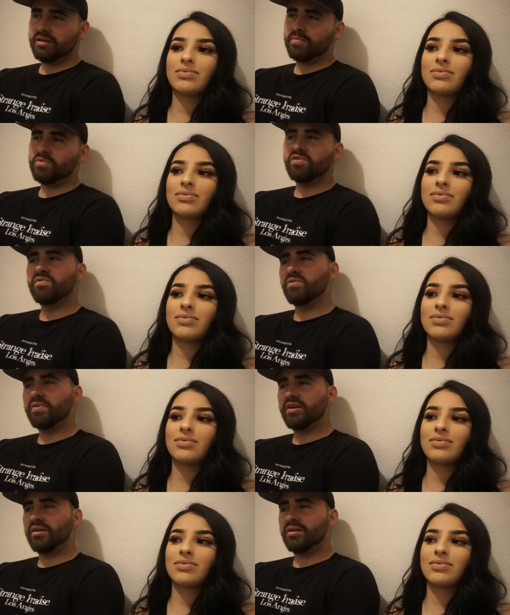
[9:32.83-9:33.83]
Speaker 1: moved over
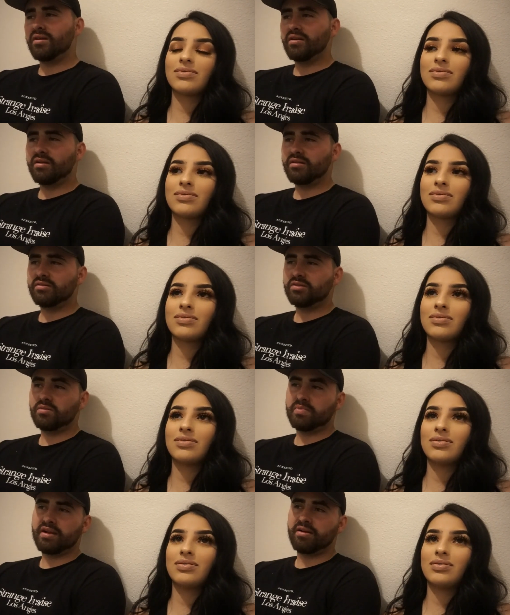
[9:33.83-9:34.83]
here to the
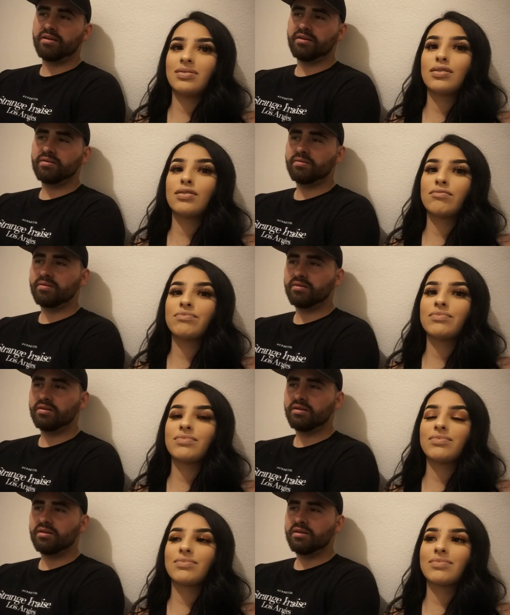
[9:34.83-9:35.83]
Bay Area.
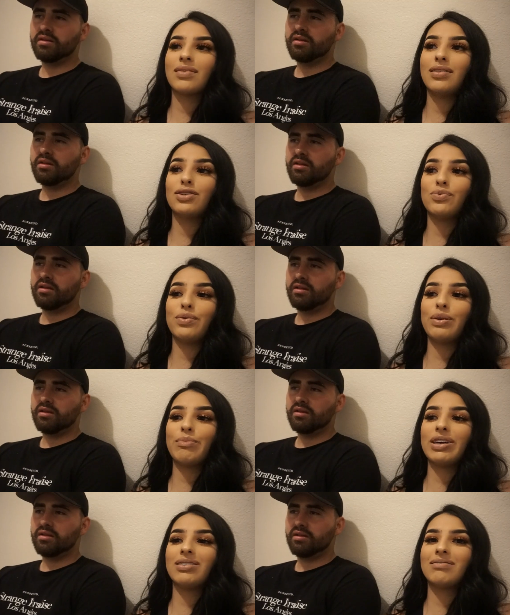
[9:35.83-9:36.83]
Speaker 2: That's where we
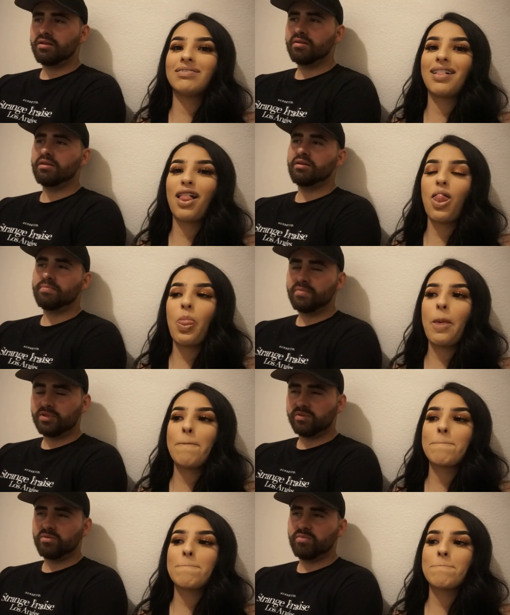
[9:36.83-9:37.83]
met.
Speaker 1: Yeah, that's
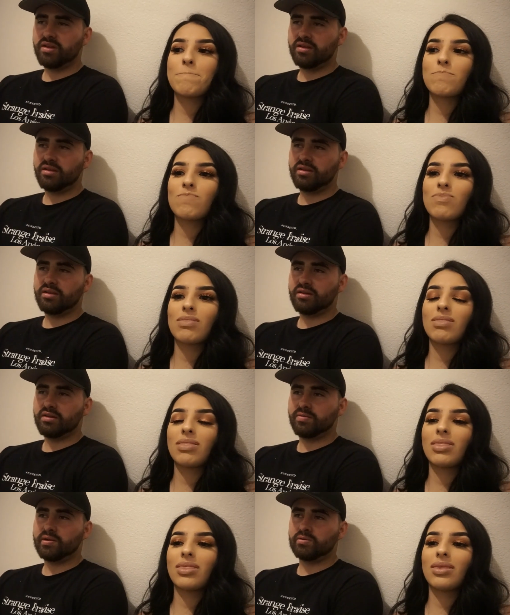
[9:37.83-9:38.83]
where we met. And
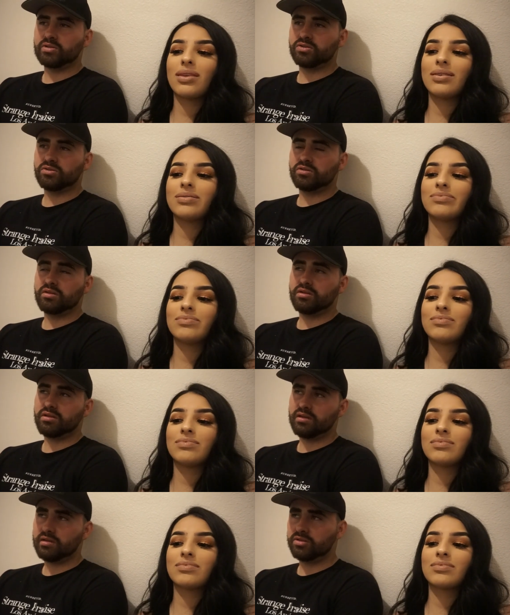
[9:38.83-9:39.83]
uh, when I was
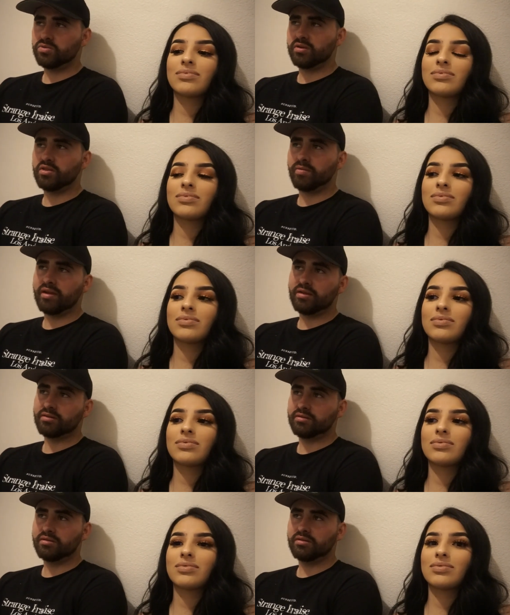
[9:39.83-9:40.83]
23,
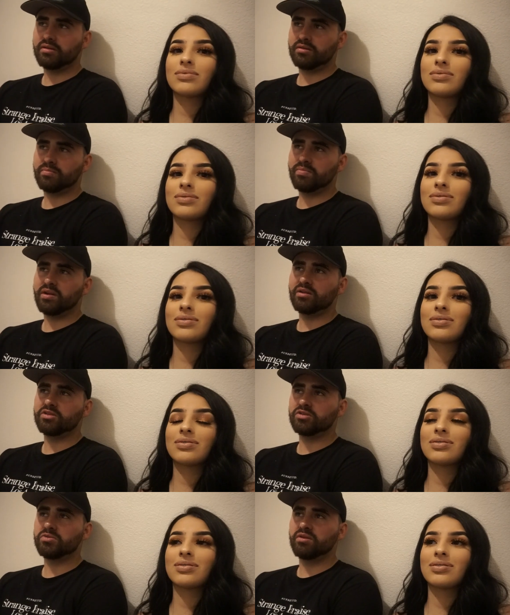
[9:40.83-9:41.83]
barely turned